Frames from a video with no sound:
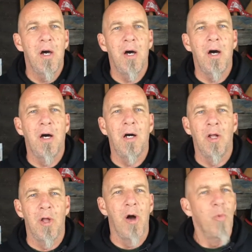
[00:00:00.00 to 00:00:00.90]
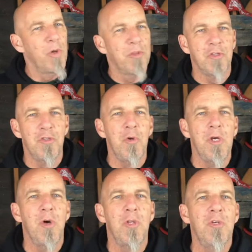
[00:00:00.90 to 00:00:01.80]
along with the
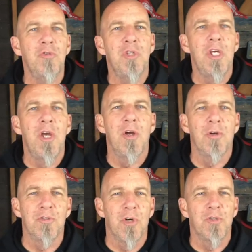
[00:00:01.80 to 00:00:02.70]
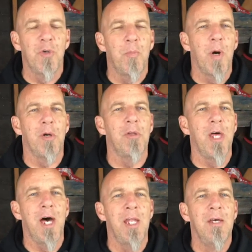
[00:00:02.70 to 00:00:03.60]
studio that you see here is also part of
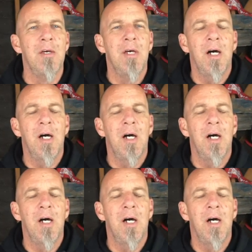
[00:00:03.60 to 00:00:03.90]
that.